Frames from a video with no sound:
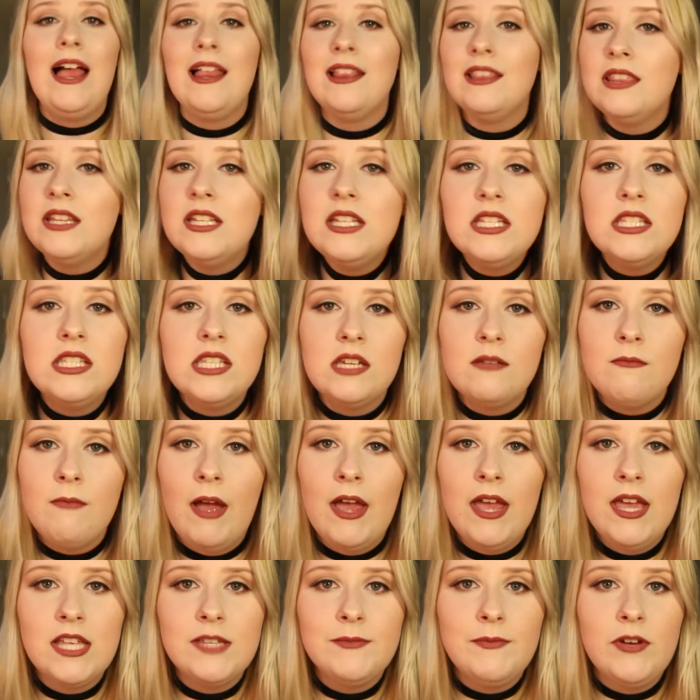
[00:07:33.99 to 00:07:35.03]
At least in
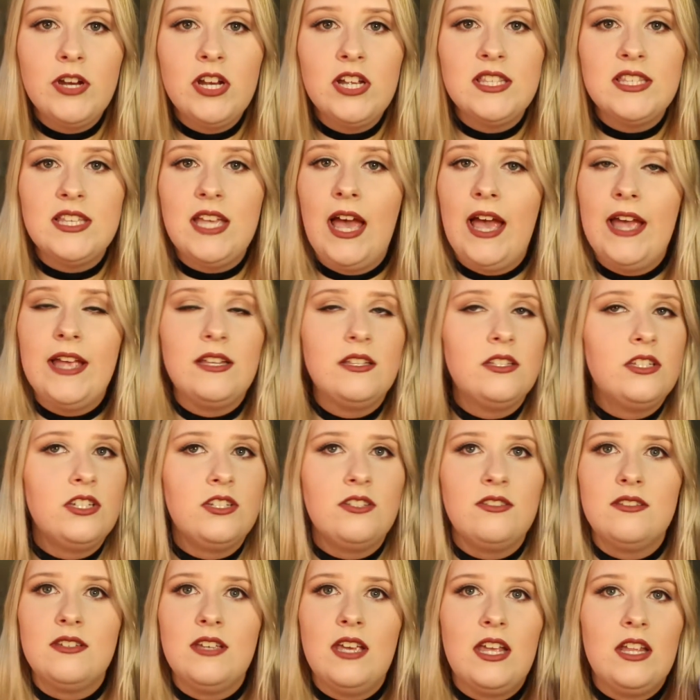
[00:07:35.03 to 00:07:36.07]
my experience,
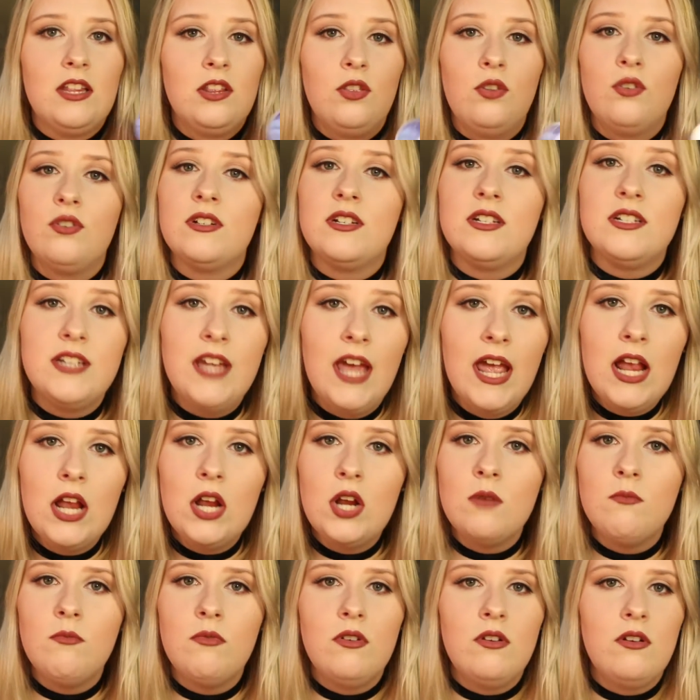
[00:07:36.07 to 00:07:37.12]
it looked
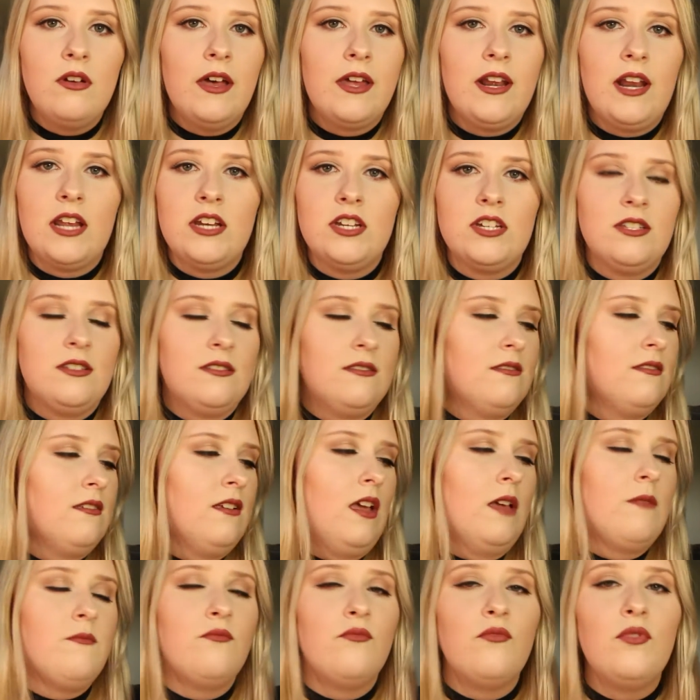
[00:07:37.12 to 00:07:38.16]
terrible, and
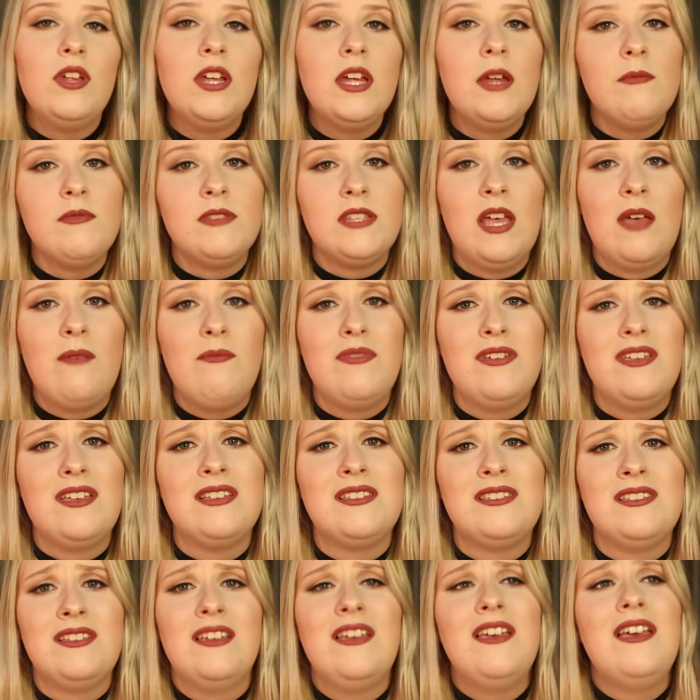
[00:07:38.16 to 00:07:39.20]
I'm really upset
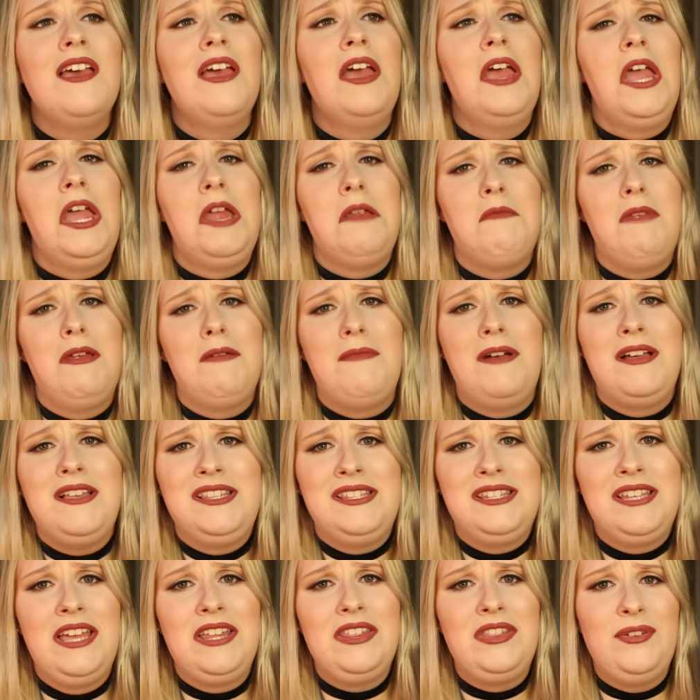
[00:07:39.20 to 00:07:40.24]
because it made my
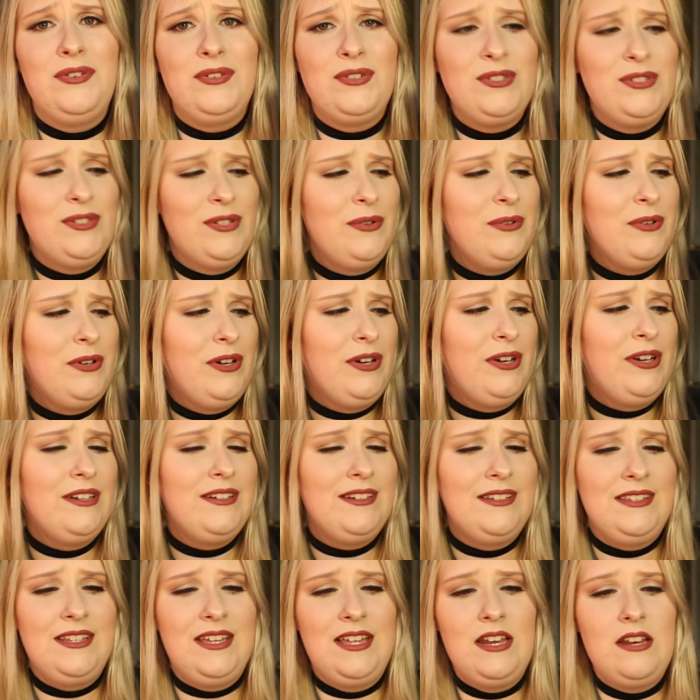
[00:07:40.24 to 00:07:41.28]
skin look so good,
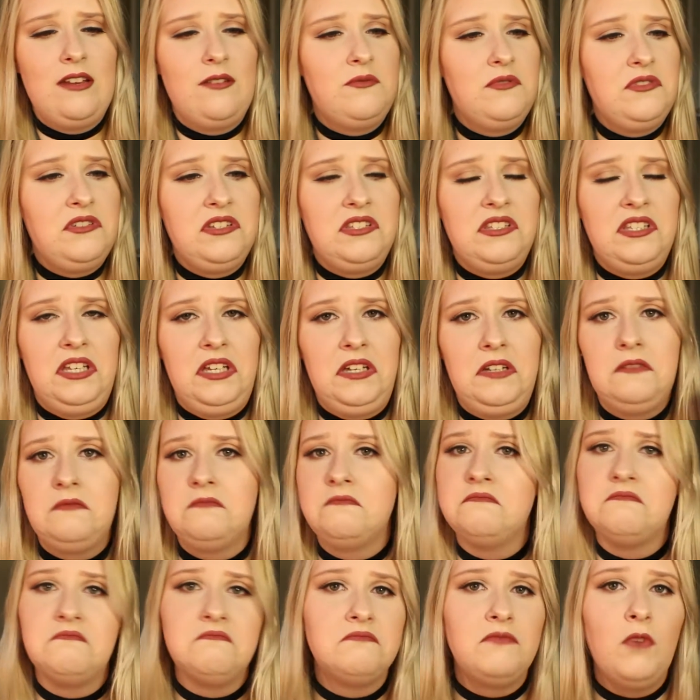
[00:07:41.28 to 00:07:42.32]
and then it was just like,
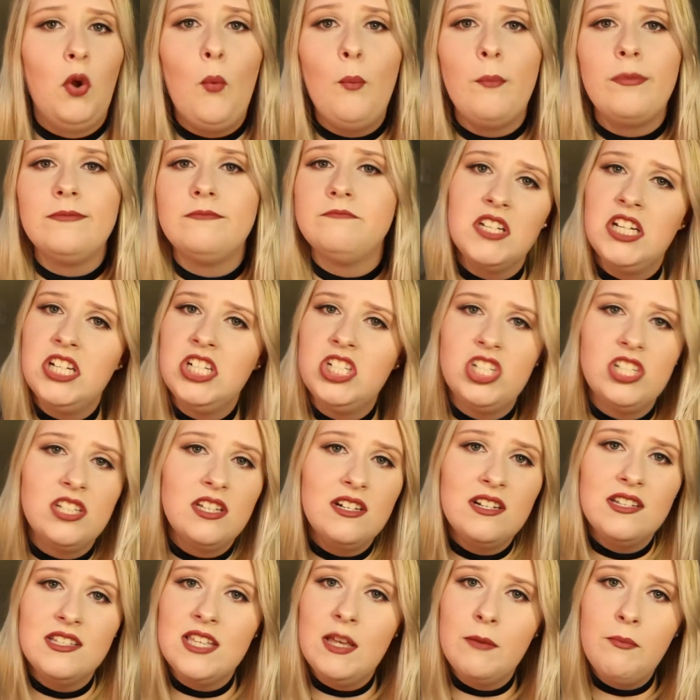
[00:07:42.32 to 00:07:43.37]
nope, just
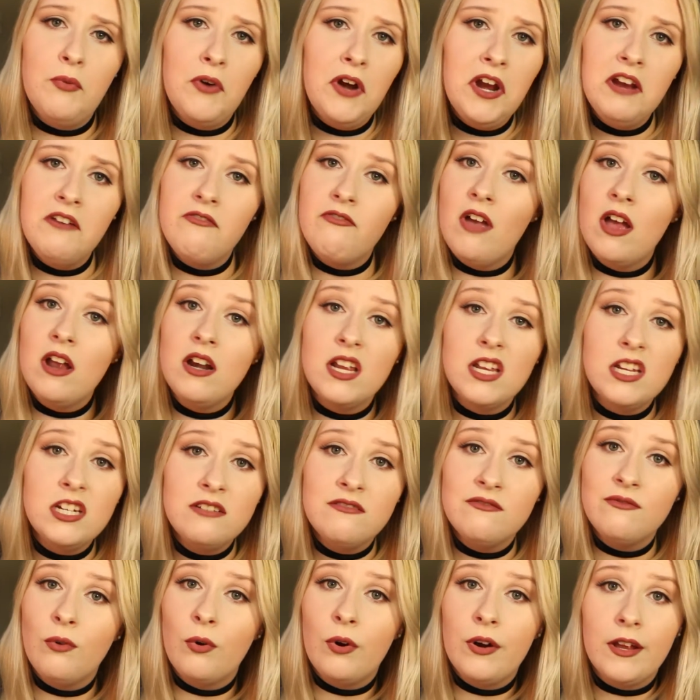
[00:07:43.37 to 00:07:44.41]
gonna separate your
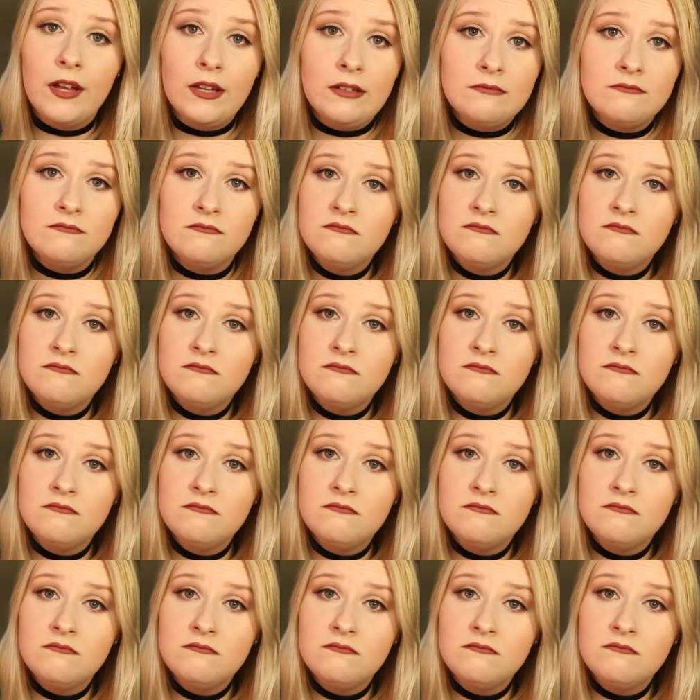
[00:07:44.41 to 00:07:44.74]
foundation for you.